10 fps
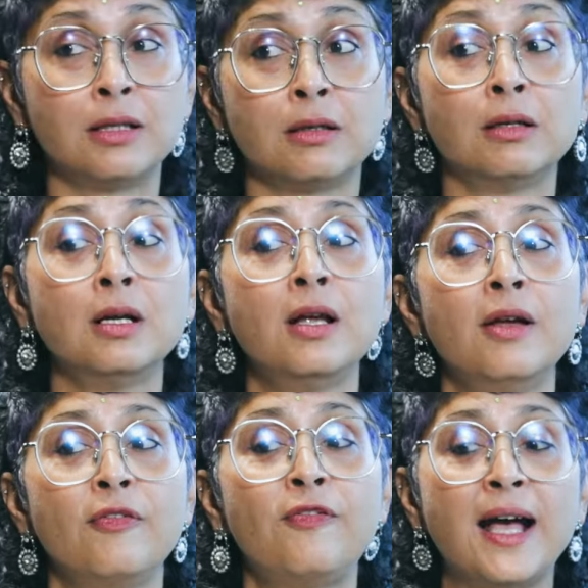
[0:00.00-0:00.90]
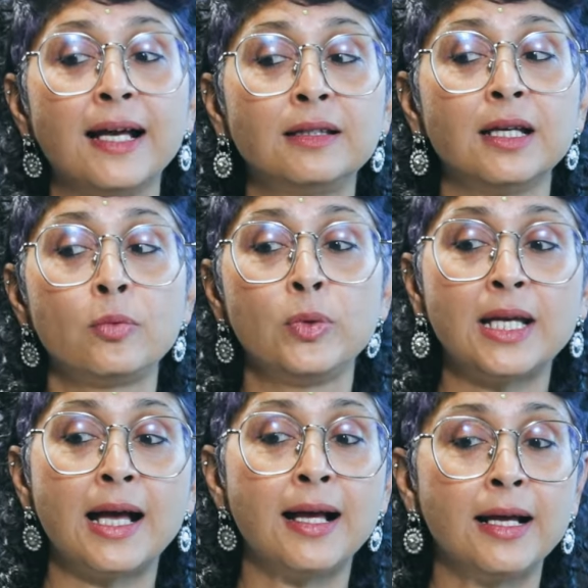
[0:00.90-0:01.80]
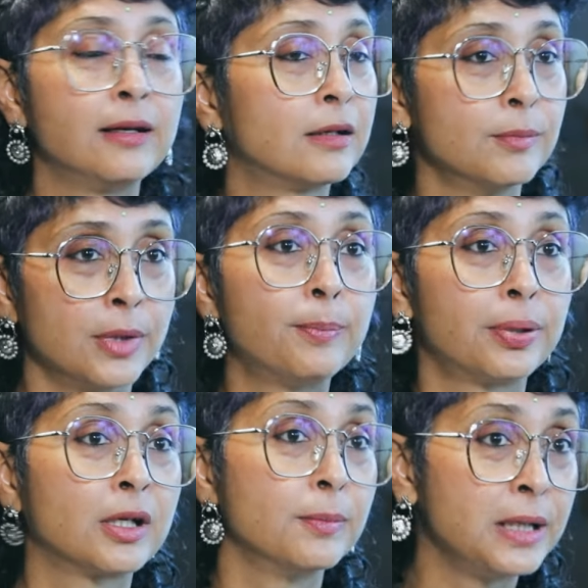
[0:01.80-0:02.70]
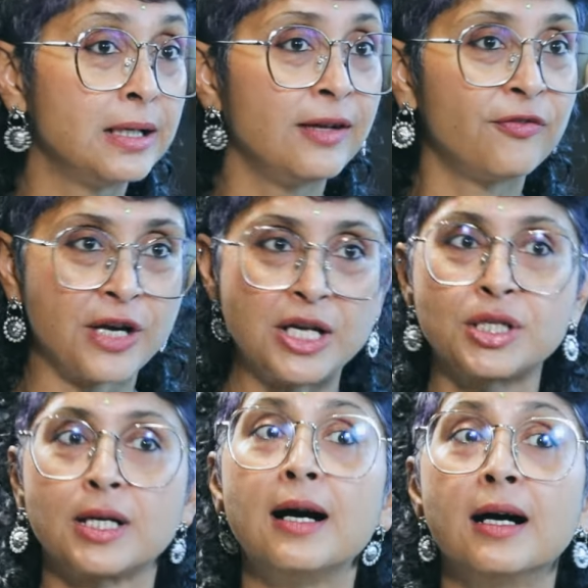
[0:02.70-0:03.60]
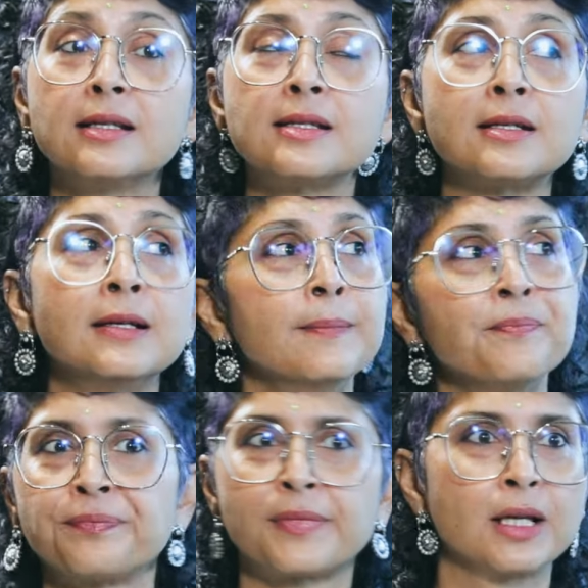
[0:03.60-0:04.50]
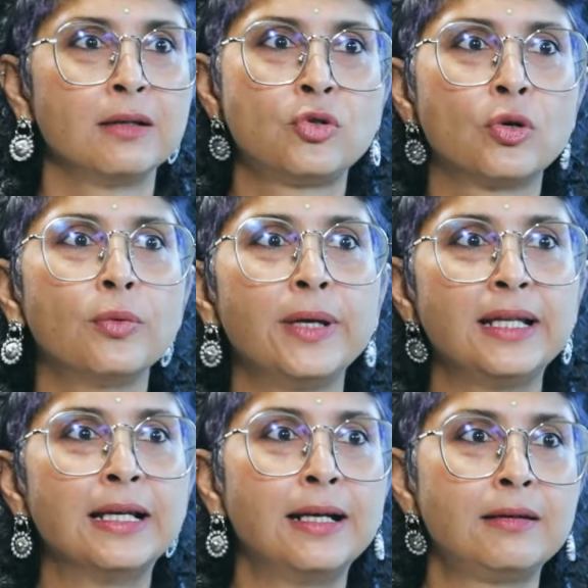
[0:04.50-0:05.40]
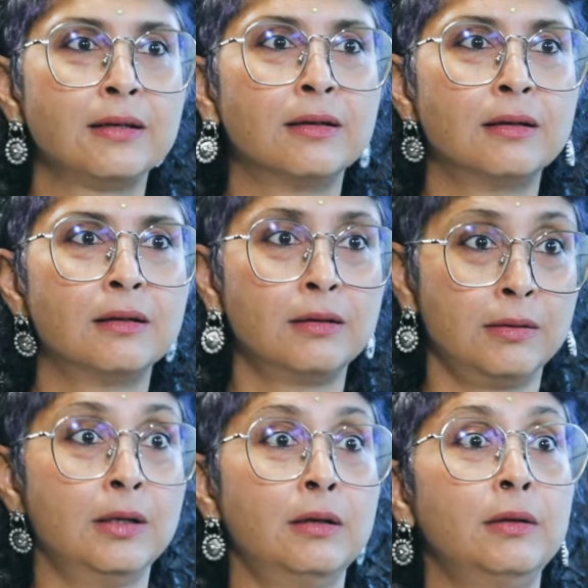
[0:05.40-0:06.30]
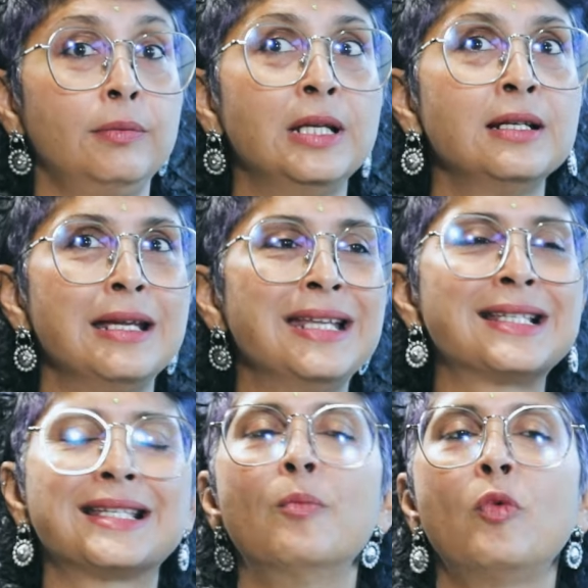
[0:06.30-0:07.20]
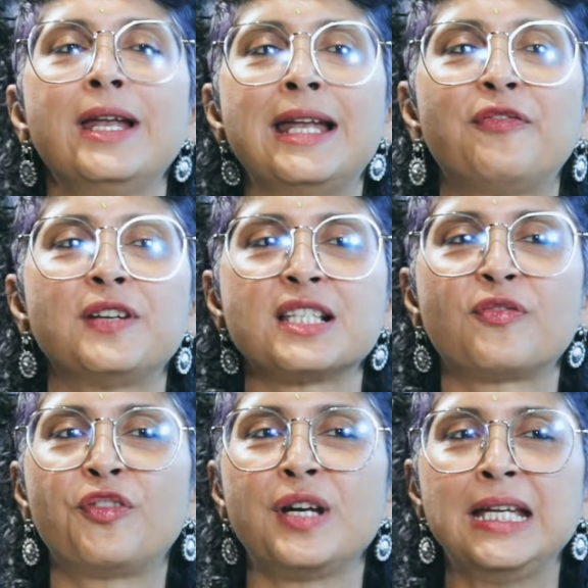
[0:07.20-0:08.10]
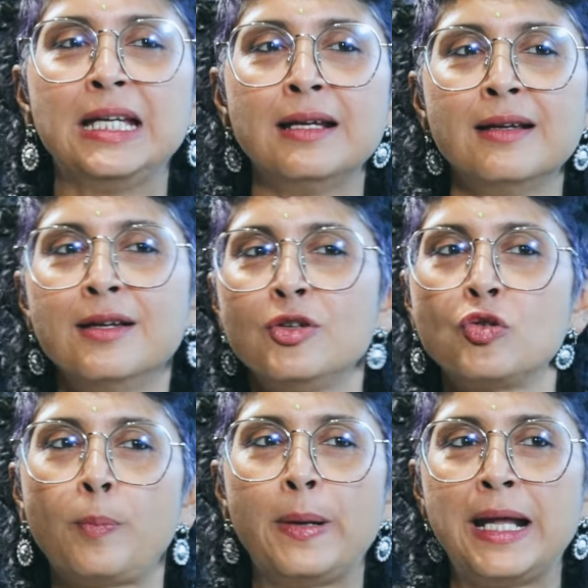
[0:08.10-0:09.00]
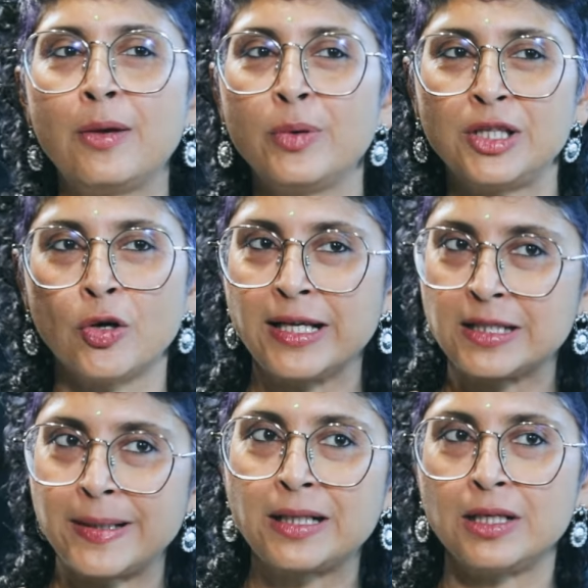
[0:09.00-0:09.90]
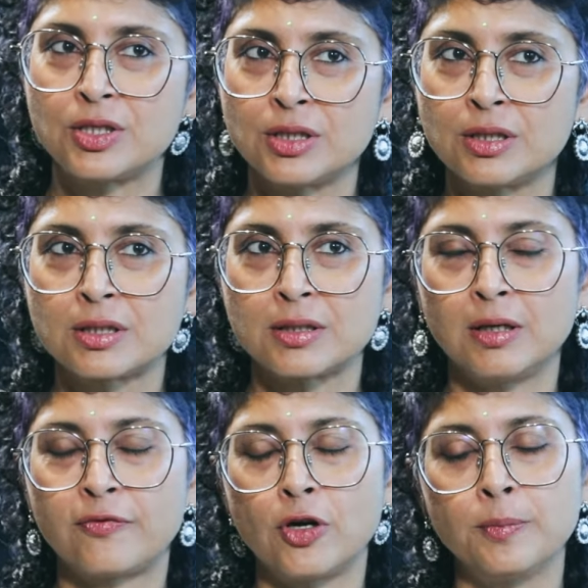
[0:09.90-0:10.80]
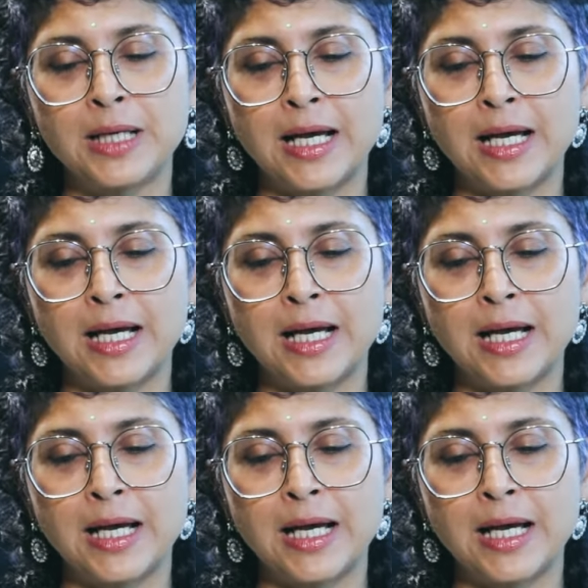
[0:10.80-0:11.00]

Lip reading: Right? The fact that we had a completely fresh cast took away that, in some way left us free to play with your expectations from